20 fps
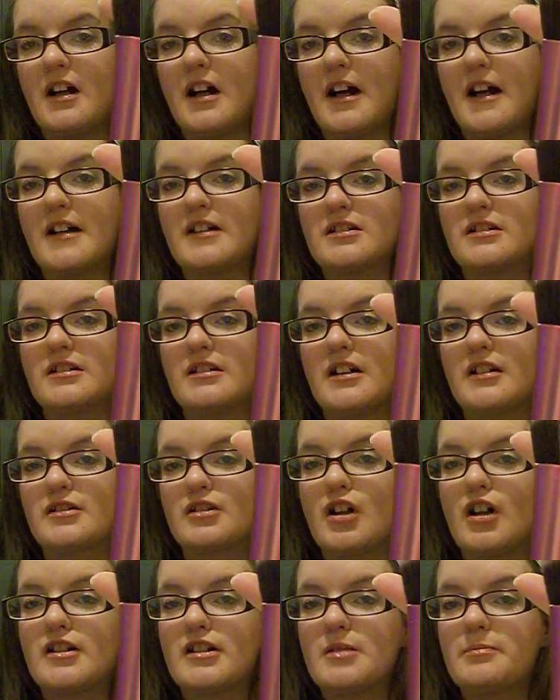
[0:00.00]
And
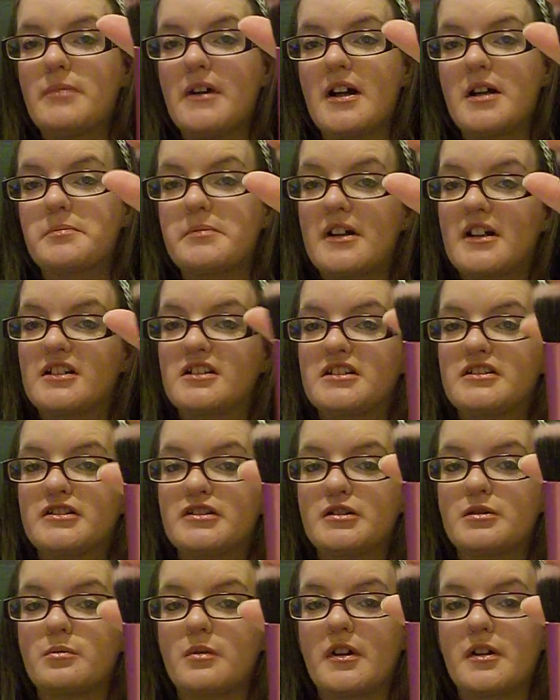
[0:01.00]
Tanya Bear Pixie
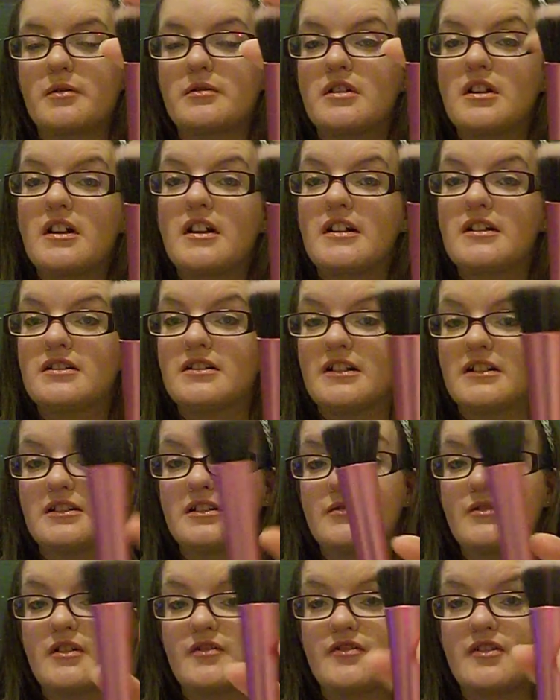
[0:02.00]
2 Woo did
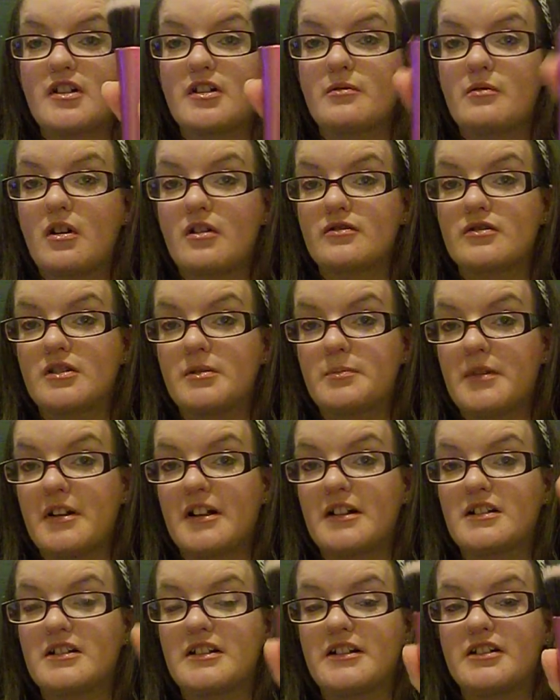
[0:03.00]
a review on the
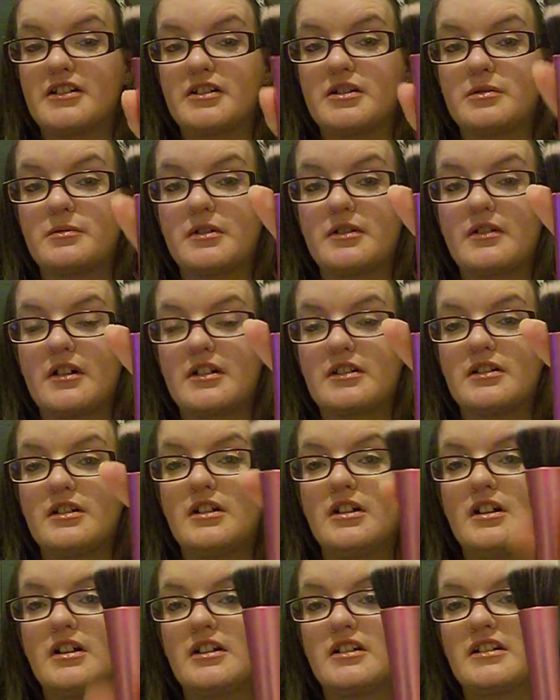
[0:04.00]
Pixie 2 Woo, and
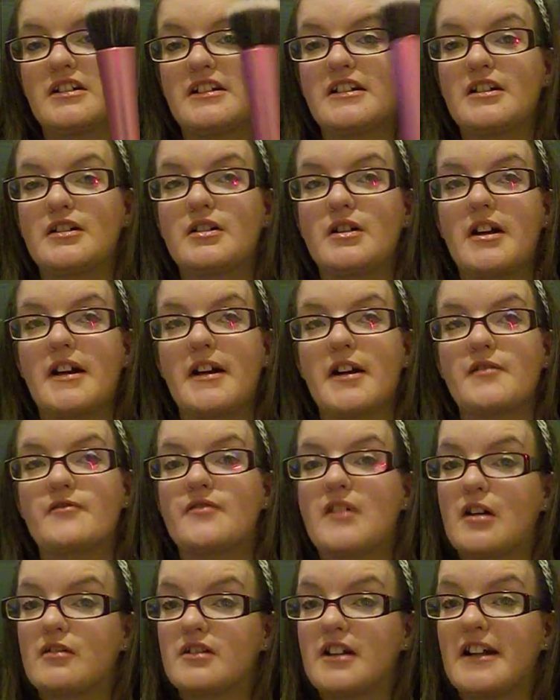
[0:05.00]
she did
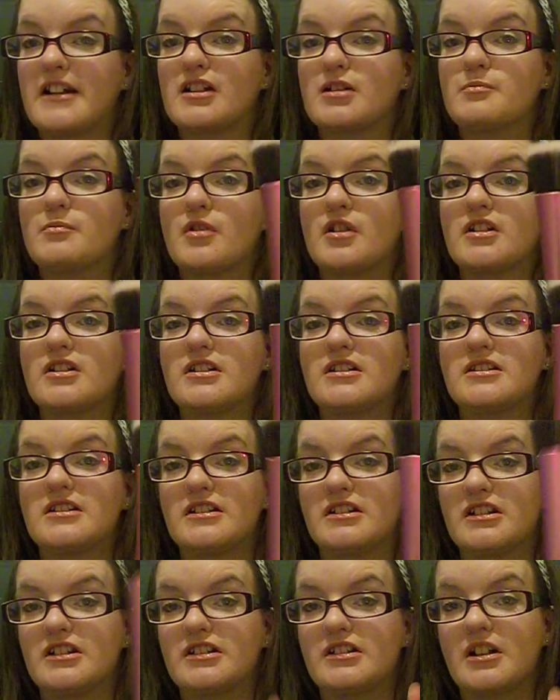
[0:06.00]
foundation brushes,
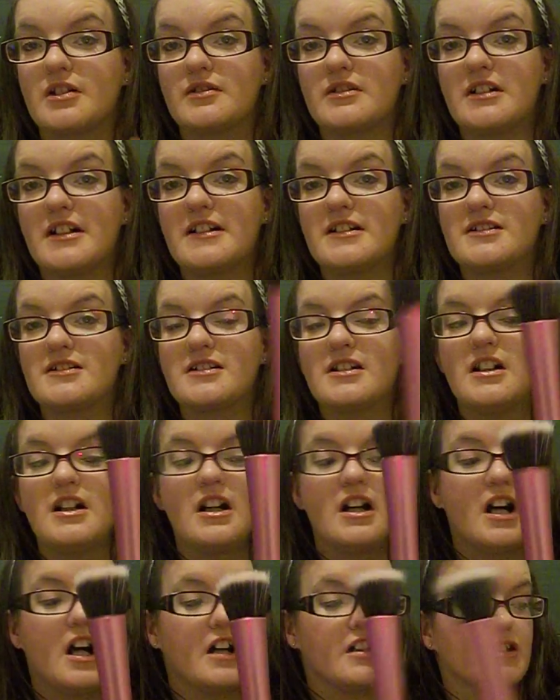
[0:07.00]
and she showed this,
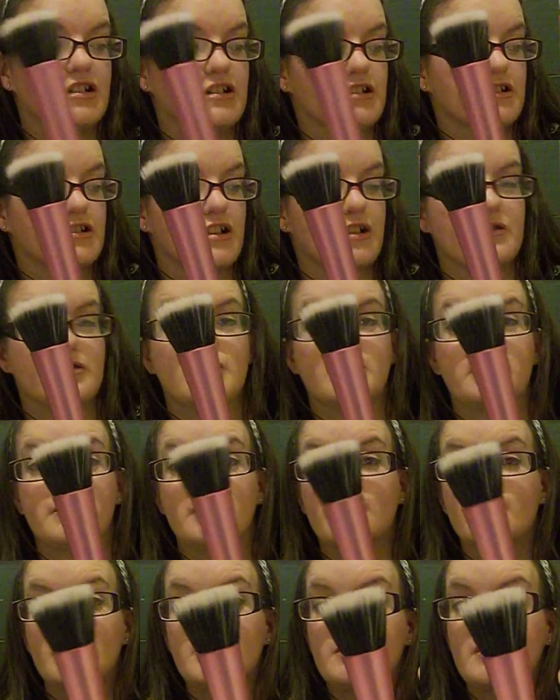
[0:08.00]
and she showed the
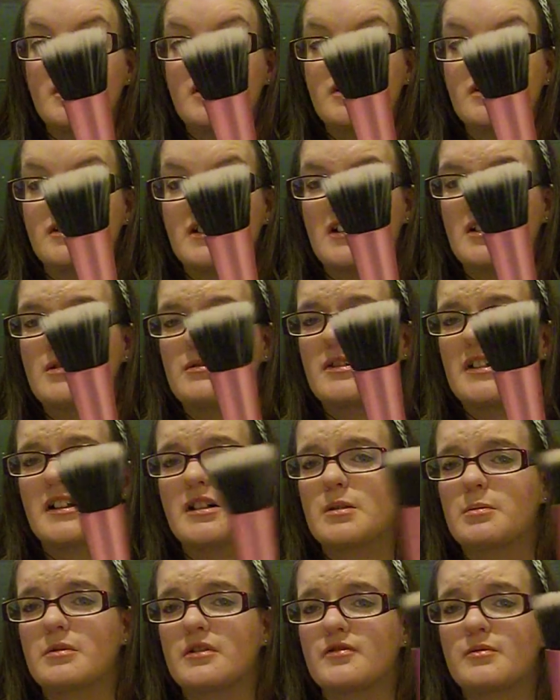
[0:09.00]
buffer brush. I don't think
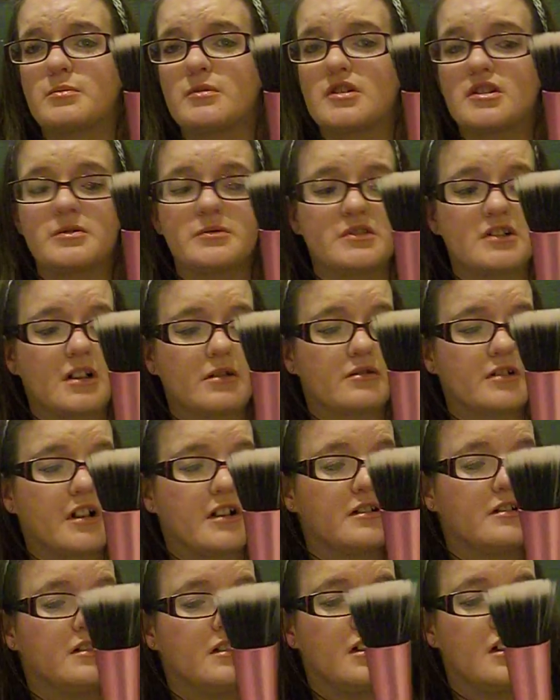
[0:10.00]
the buffer brush was out
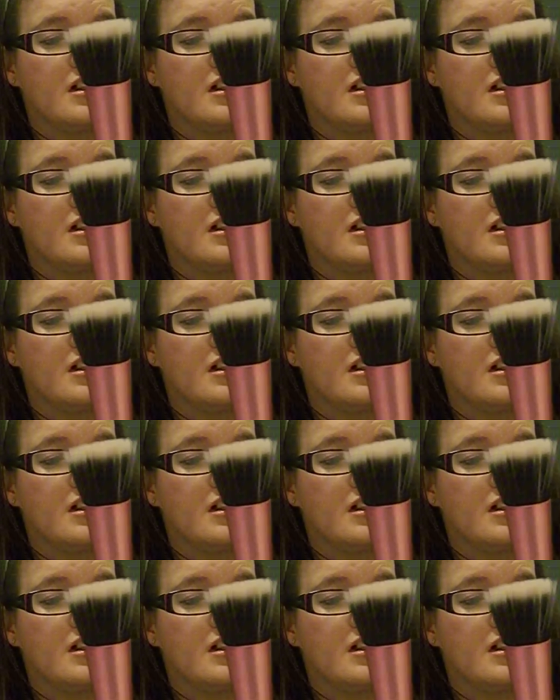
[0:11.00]
then.